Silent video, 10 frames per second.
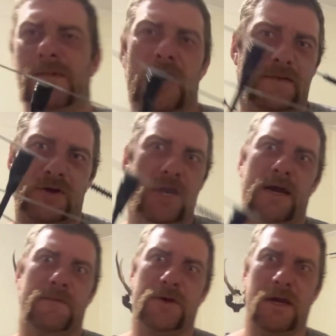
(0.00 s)
Don't have to show you
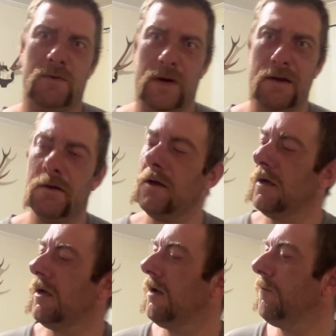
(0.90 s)
every single one.
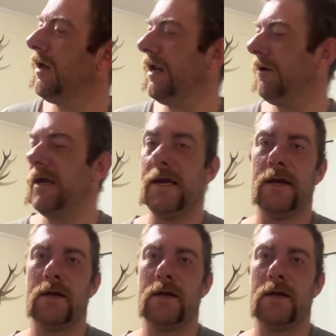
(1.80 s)
But anyway, you get